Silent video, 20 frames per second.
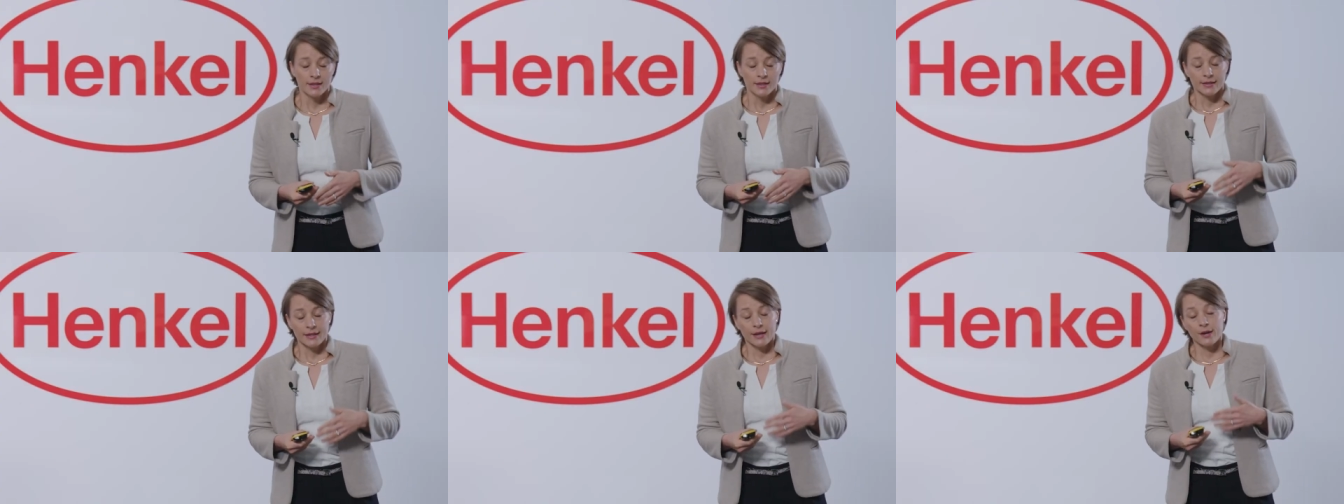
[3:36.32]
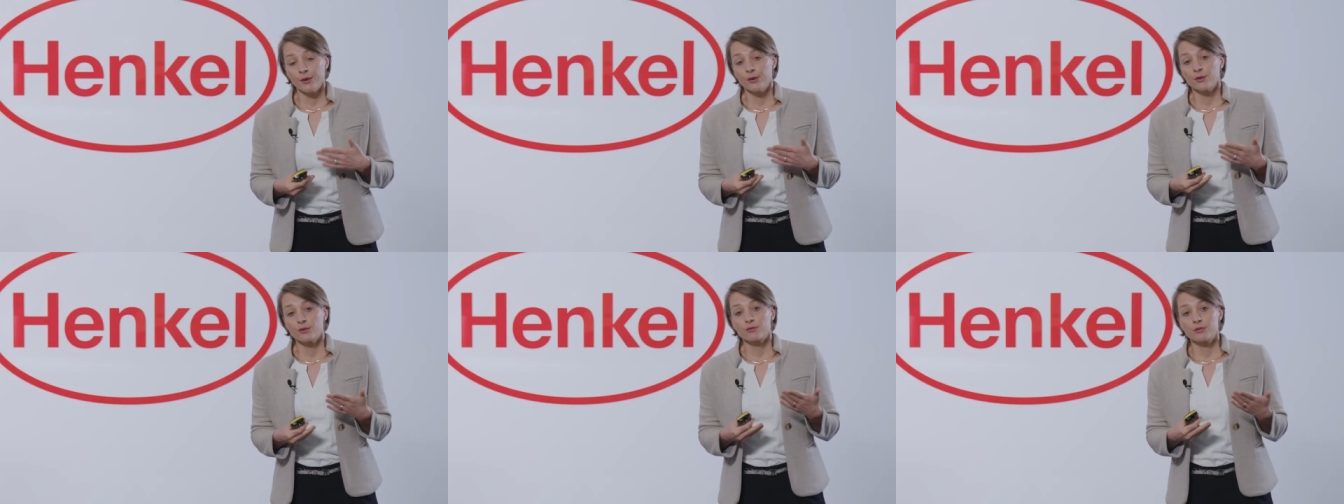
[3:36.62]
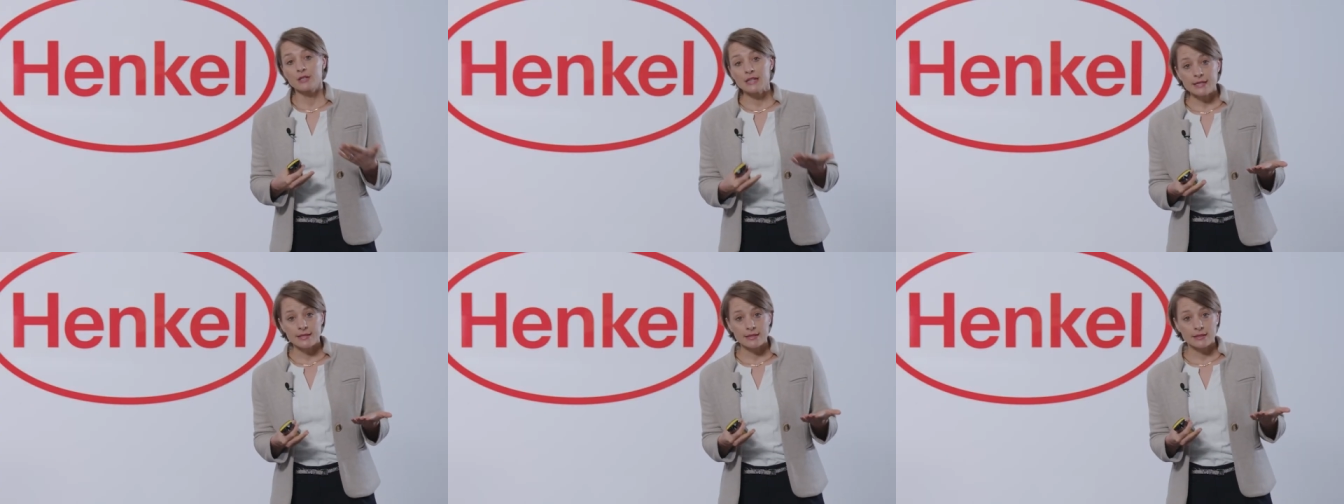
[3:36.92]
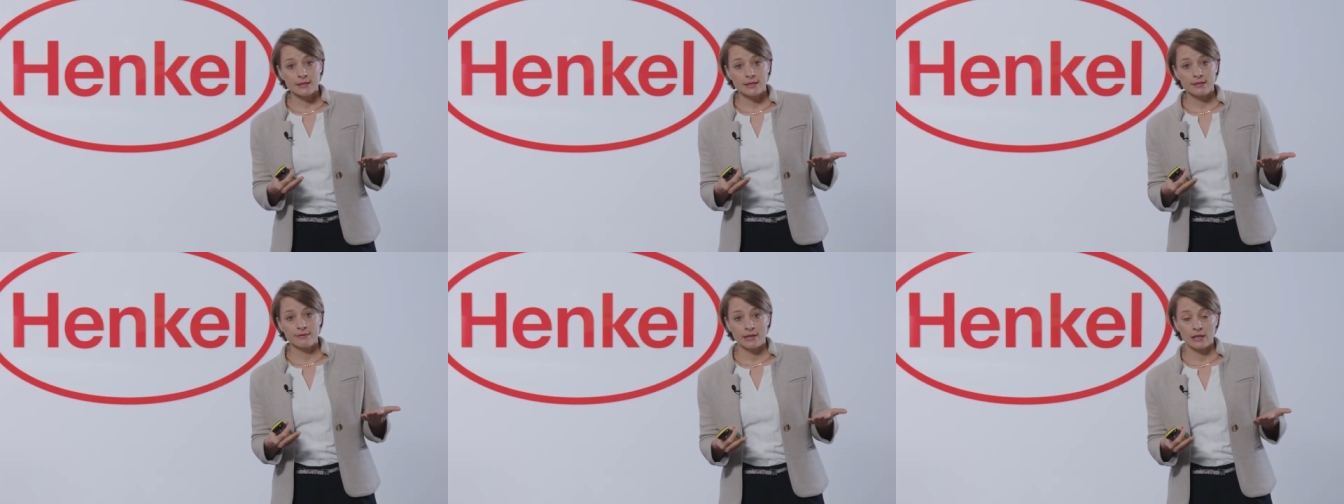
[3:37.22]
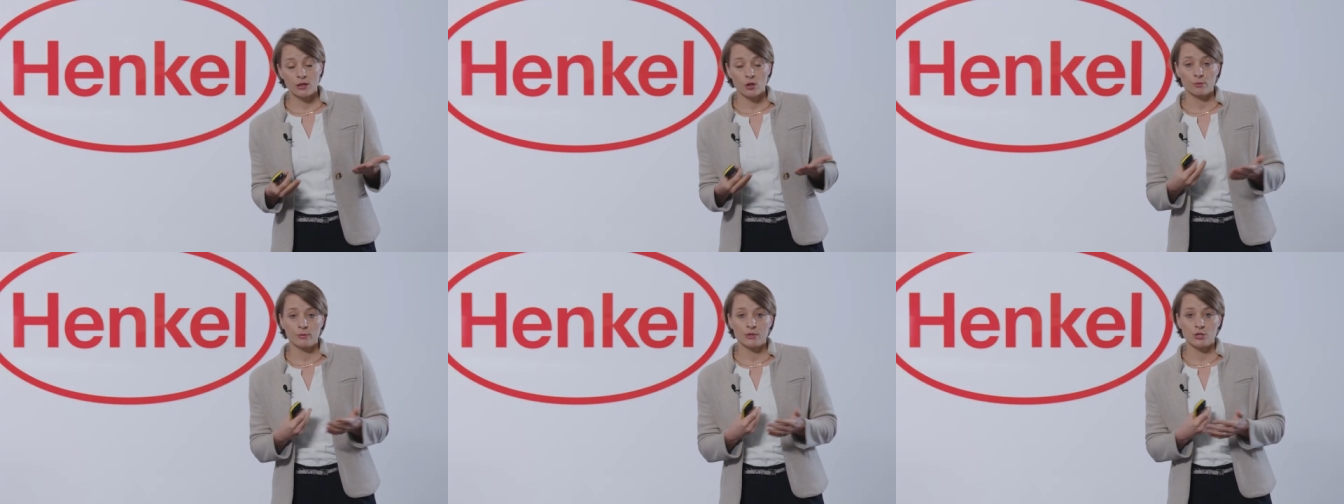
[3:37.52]
Now, recent
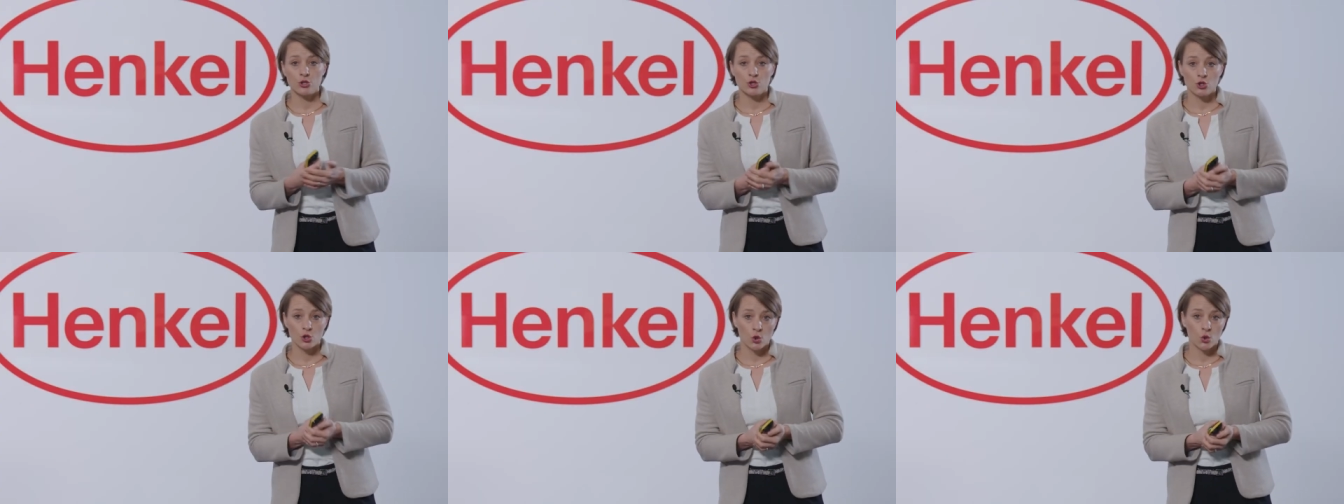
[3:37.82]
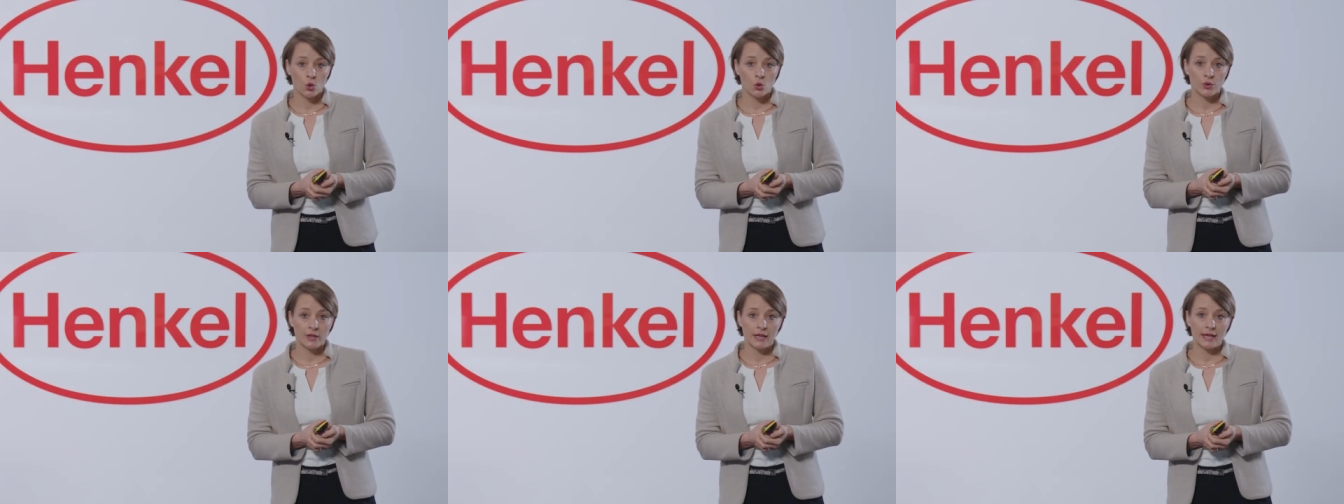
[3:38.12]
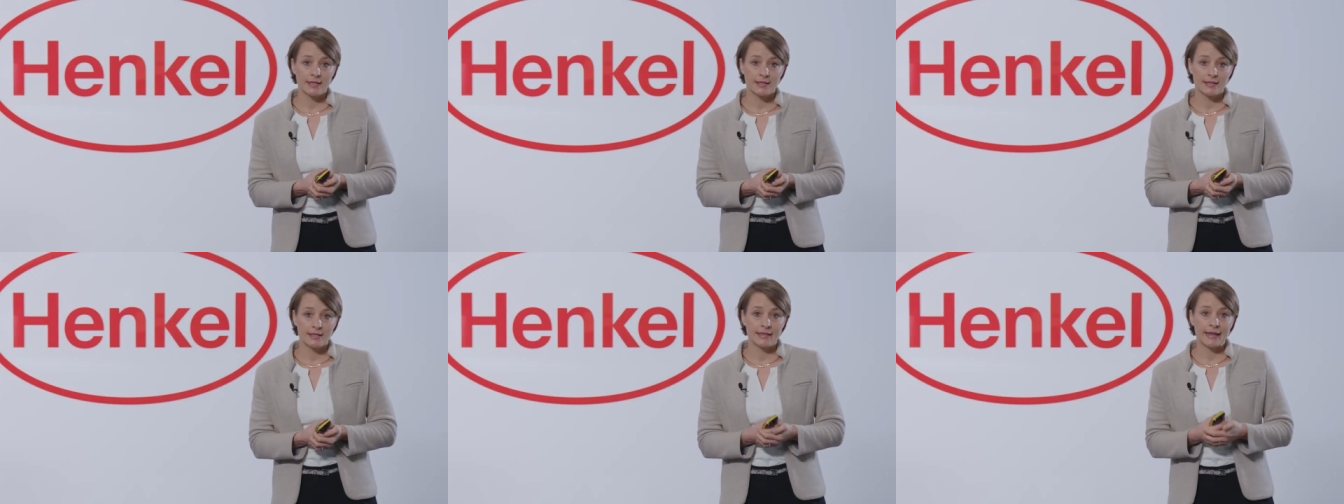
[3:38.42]
developments show that